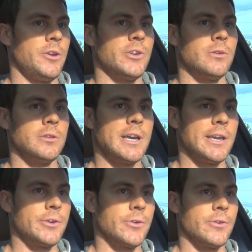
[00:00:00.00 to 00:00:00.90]
you know,
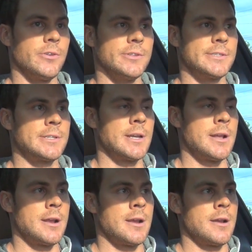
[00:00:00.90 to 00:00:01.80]
leg curls.
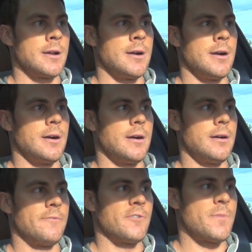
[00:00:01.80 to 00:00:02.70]
For